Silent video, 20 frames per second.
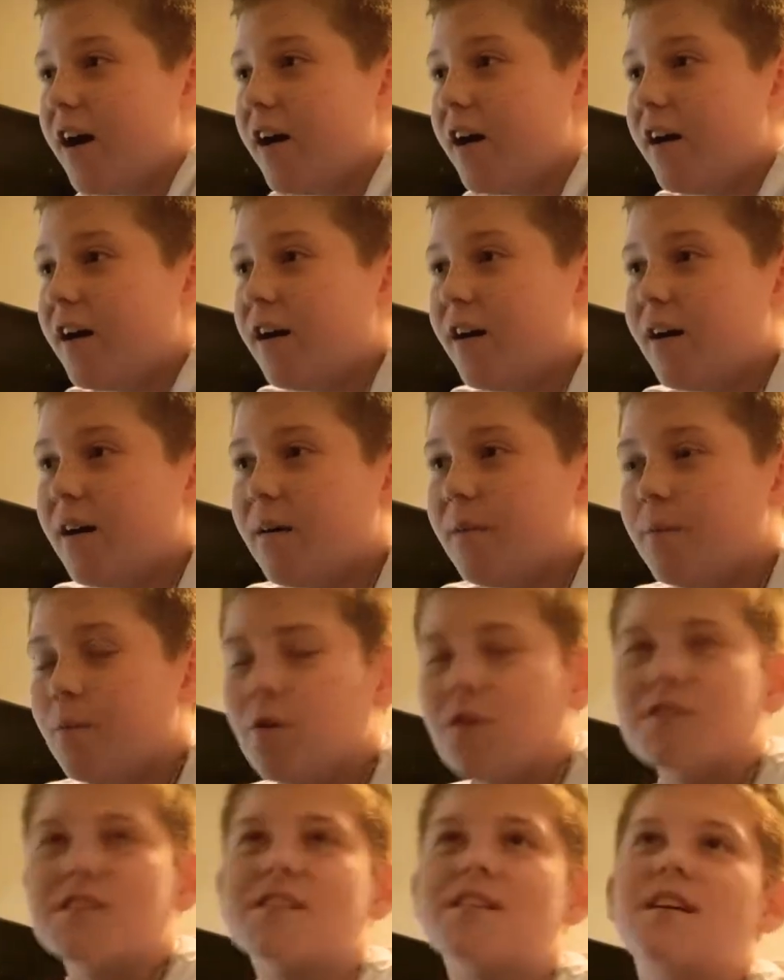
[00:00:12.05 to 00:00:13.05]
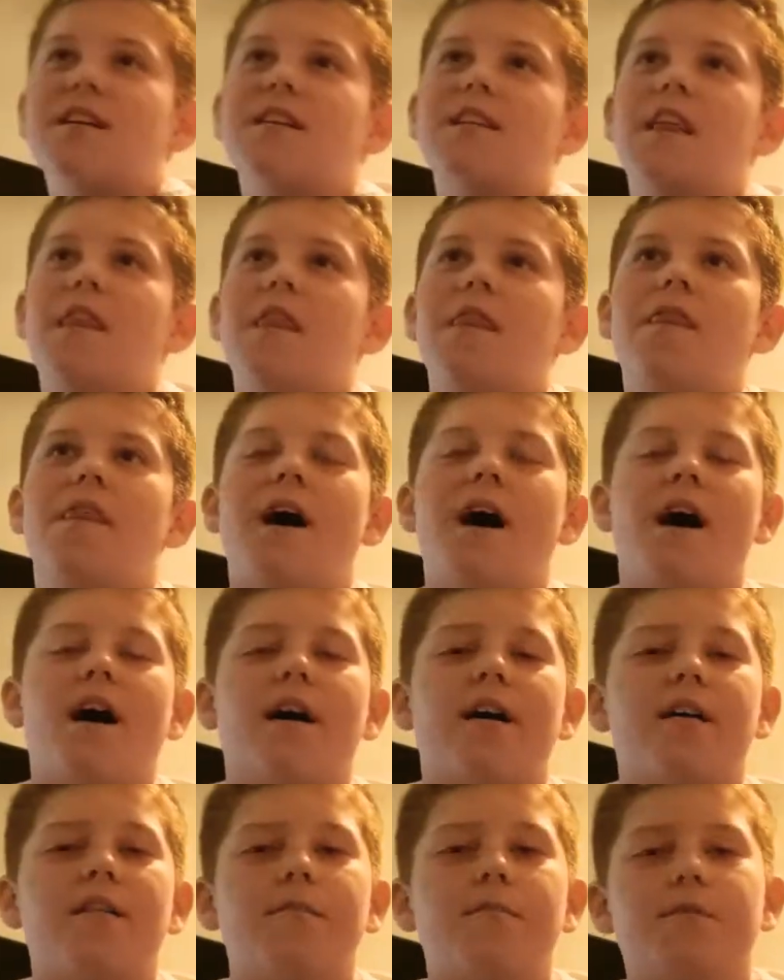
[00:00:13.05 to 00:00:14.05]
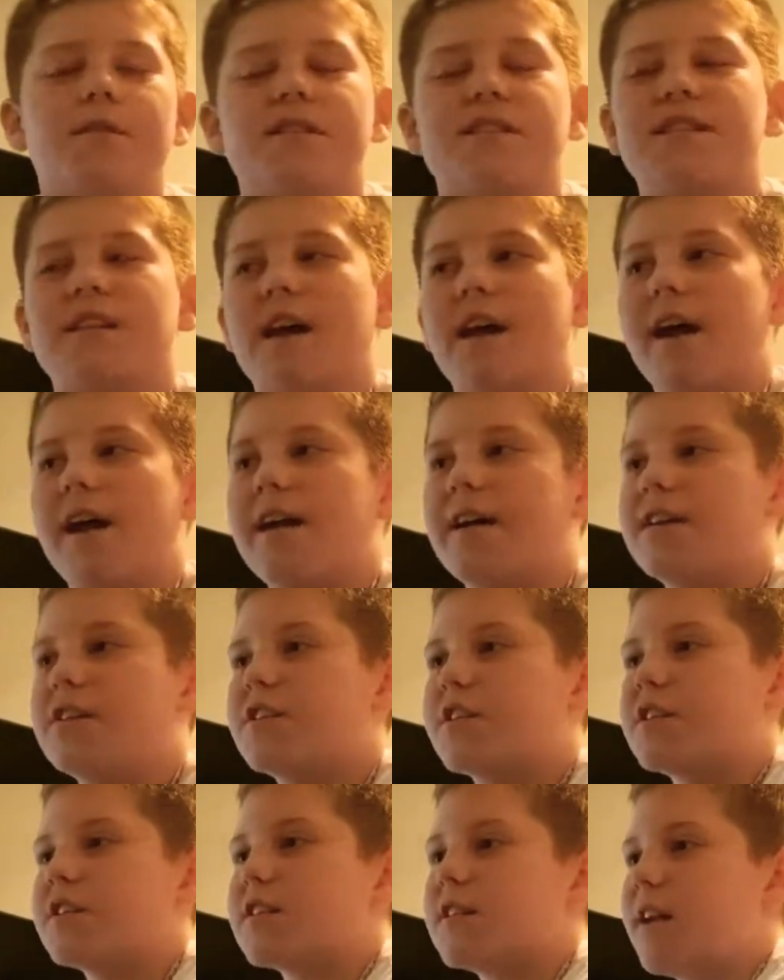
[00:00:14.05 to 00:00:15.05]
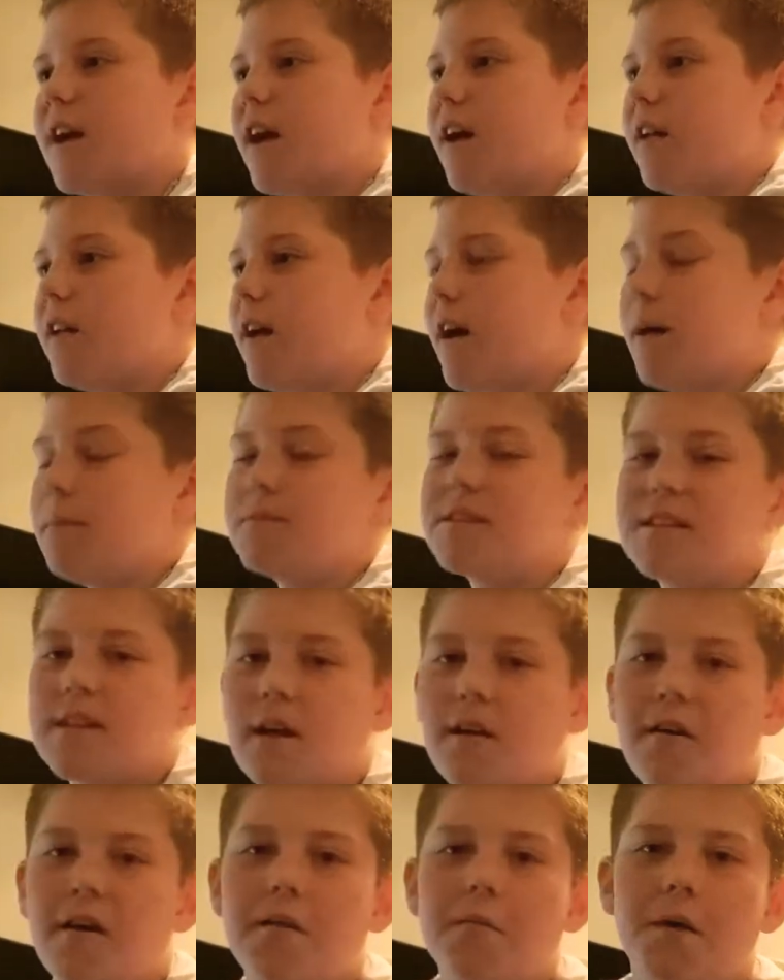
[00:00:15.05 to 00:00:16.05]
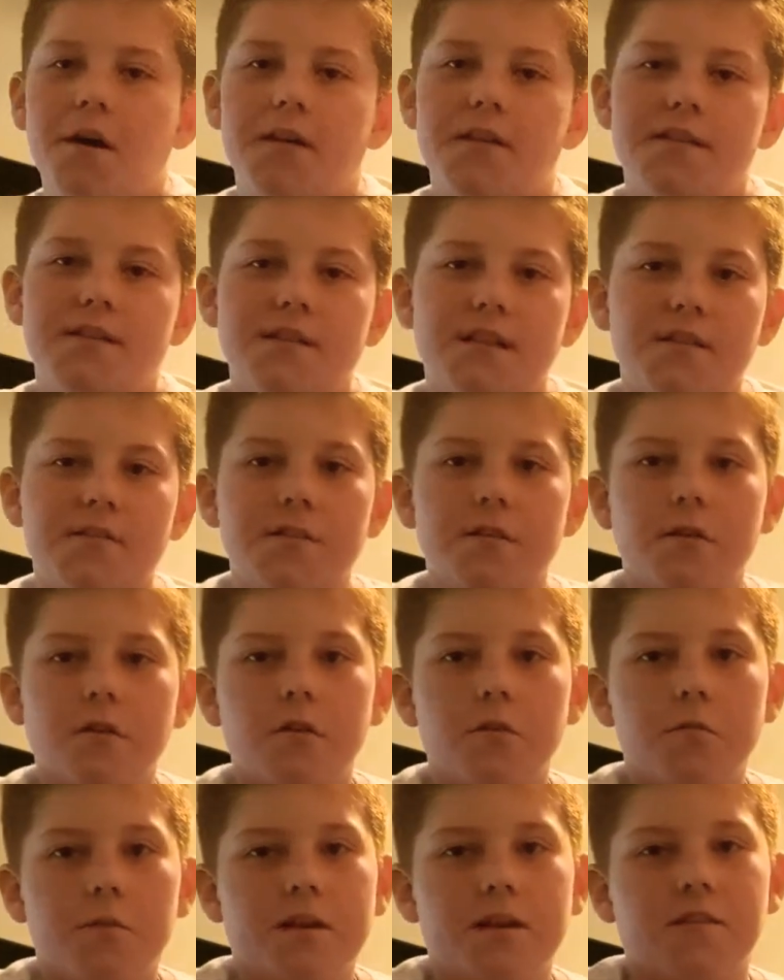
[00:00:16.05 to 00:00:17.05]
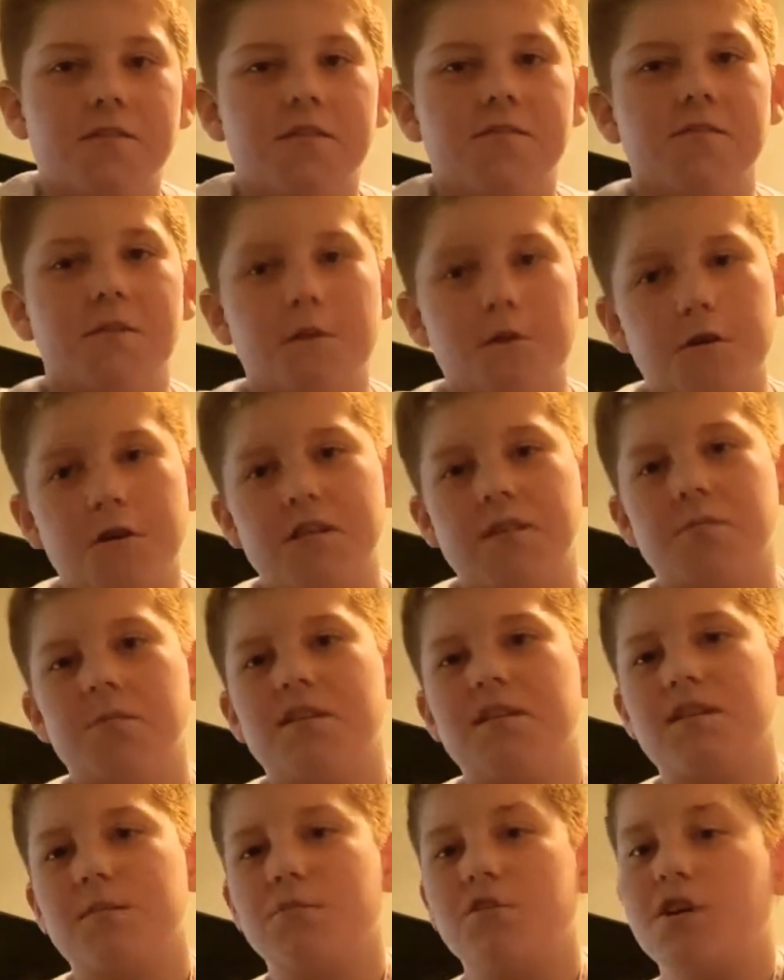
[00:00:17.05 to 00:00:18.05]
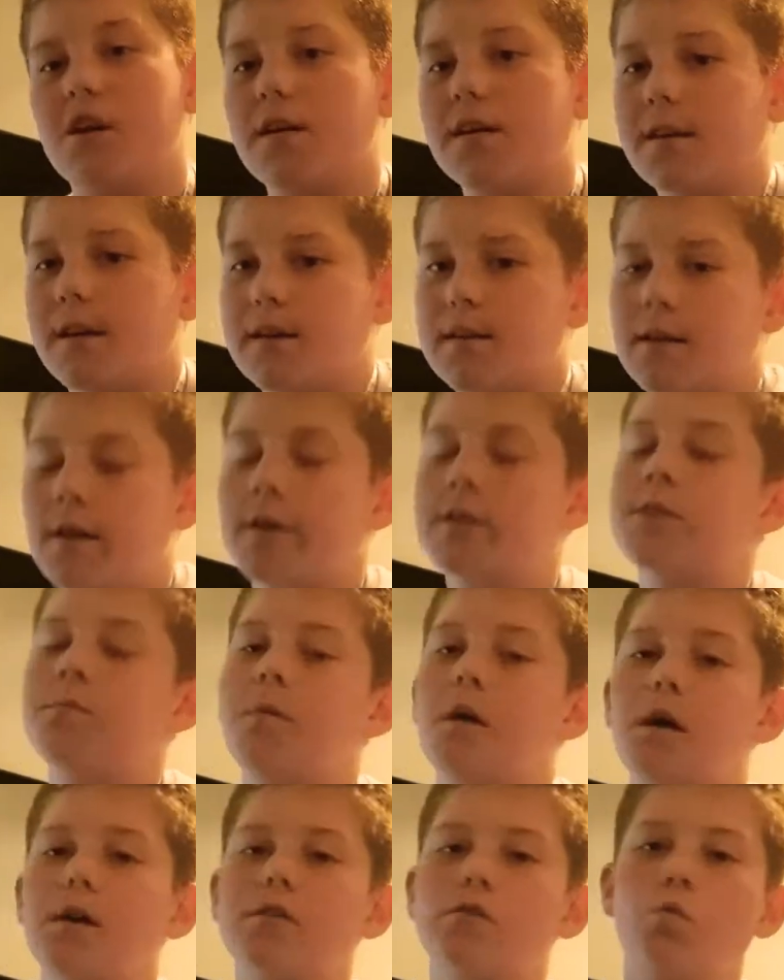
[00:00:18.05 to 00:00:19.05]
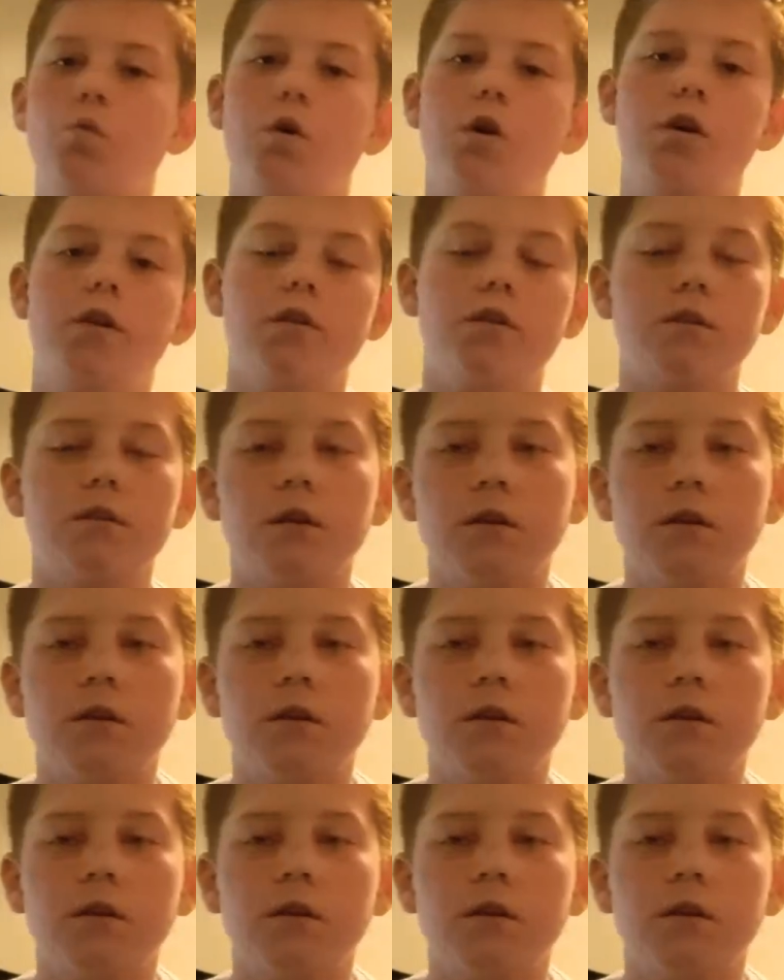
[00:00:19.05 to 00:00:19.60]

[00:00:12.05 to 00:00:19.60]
Well, it's not that, per se. It's just that I'm selling my Nintendo because for Christmas I'm trying to get an Xbox One